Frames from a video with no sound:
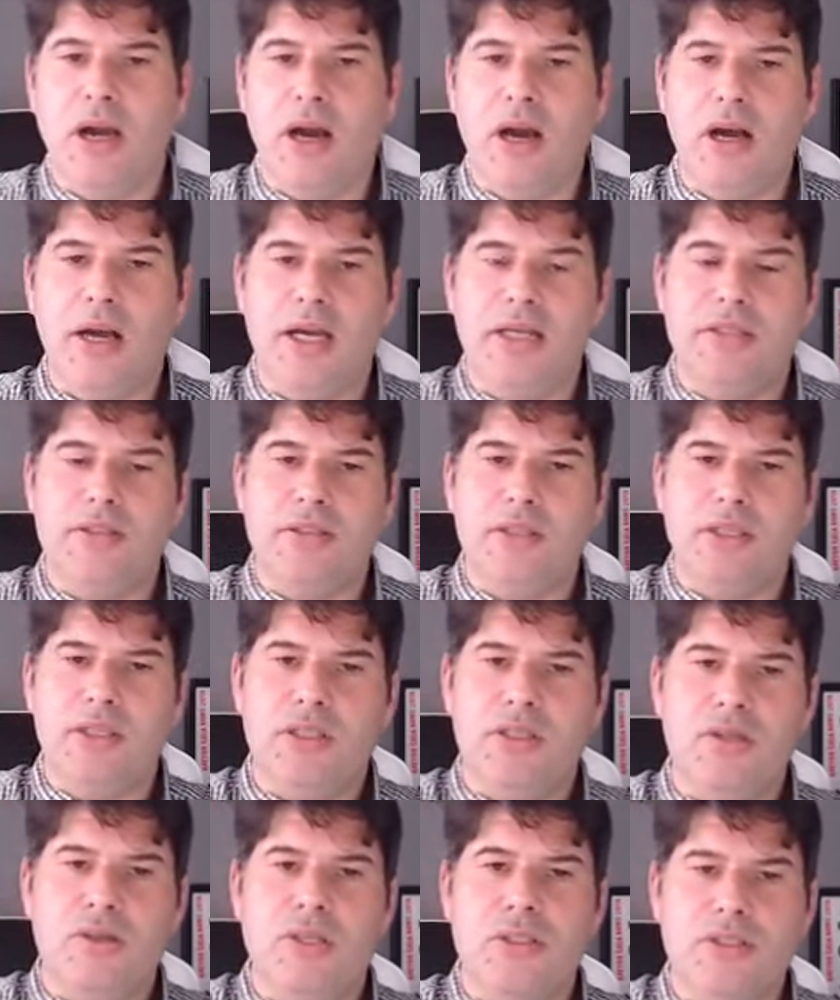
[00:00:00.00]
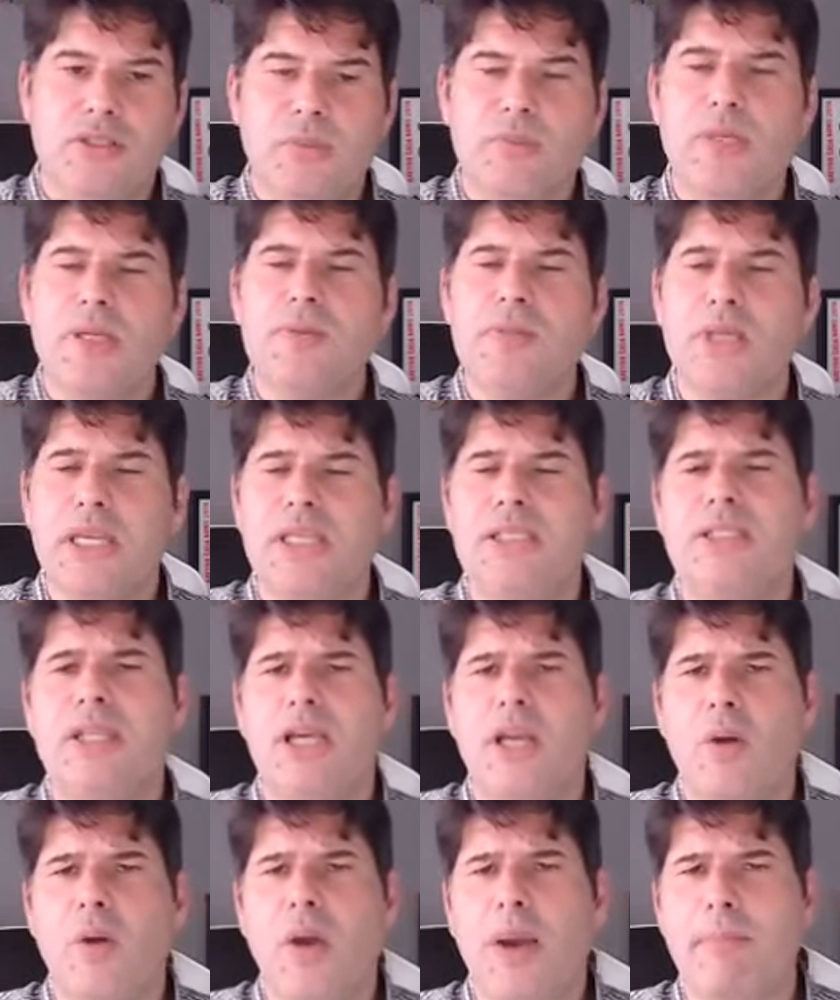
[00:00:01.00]
And and sometimes it can
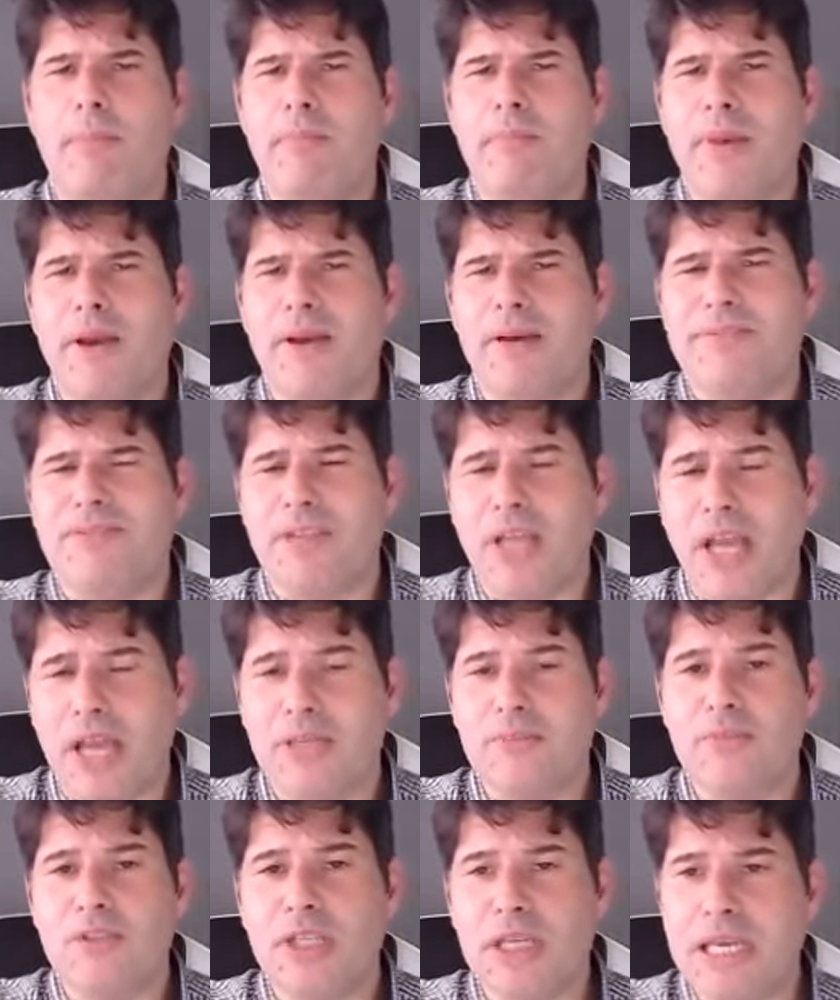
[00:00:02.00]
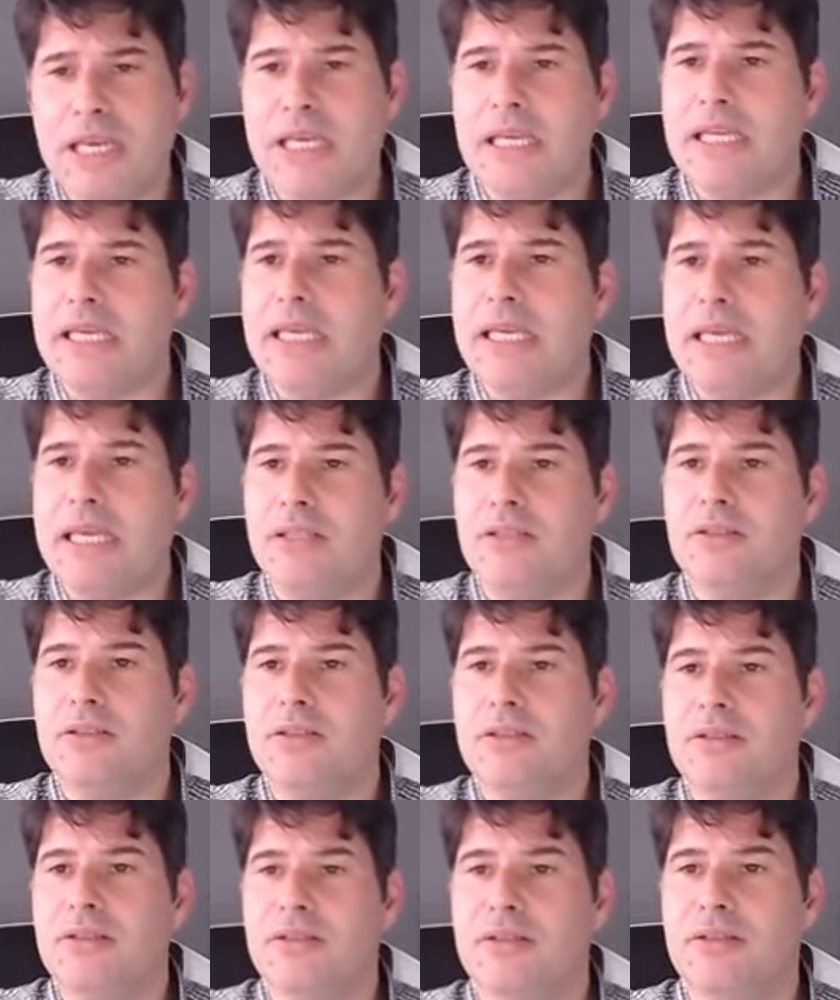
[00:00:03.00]
take quite a bit of time to
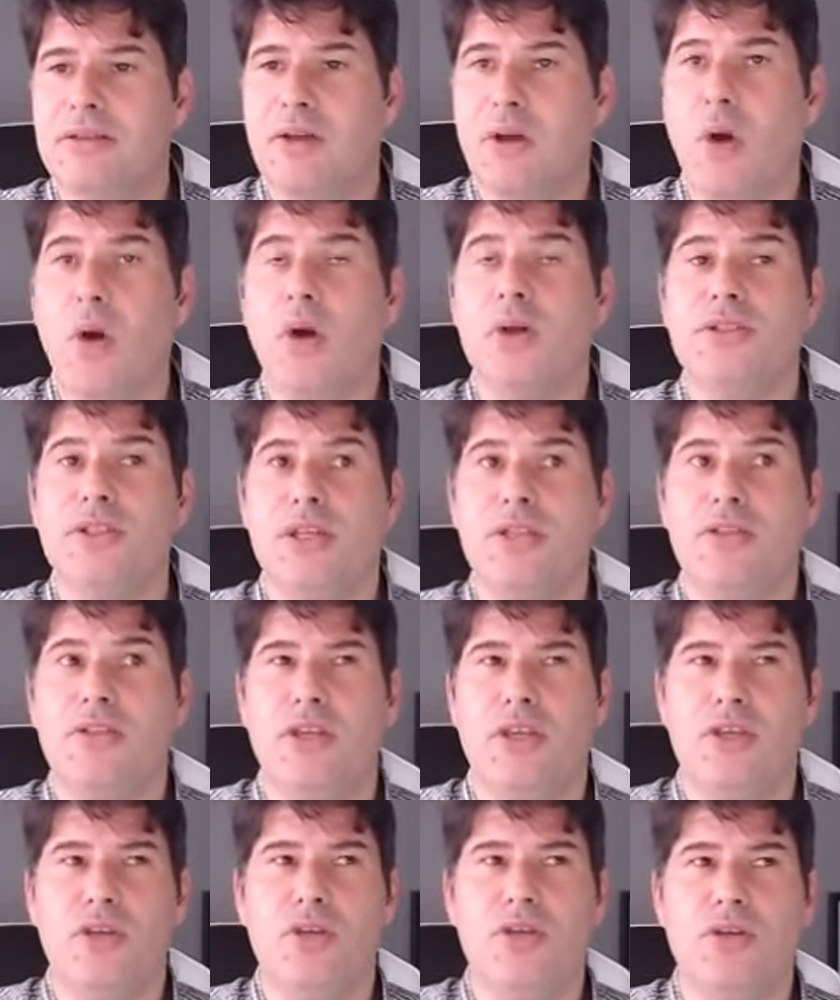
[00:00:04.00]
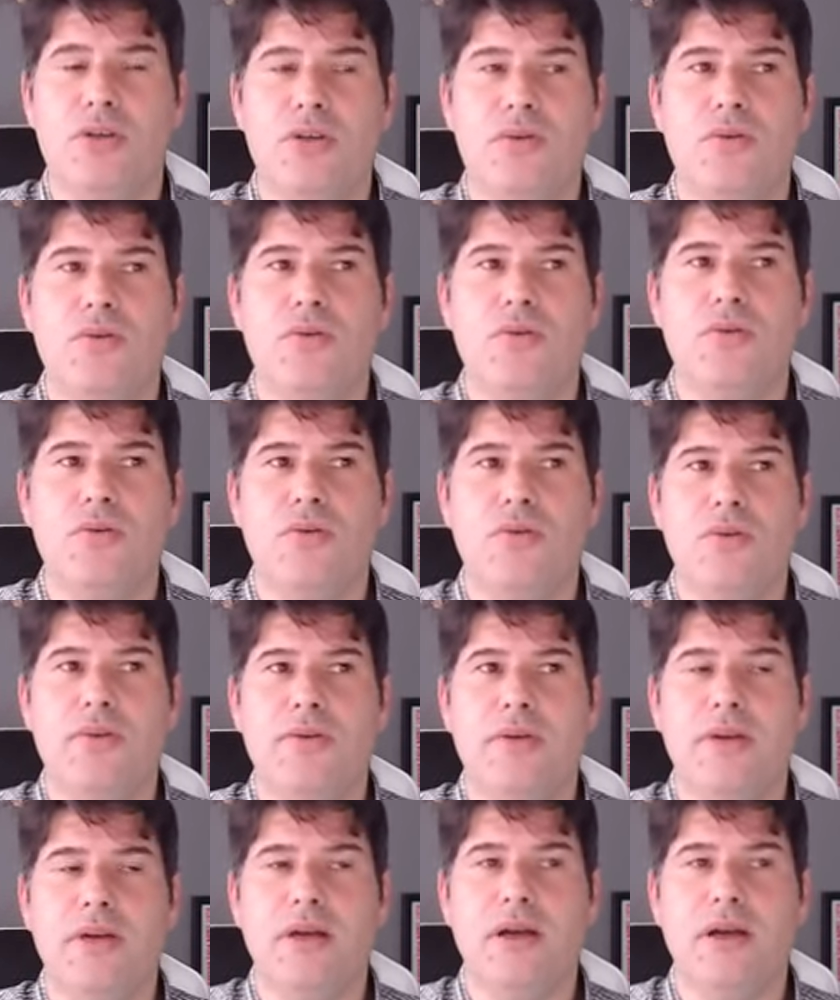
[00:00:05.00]
create content that you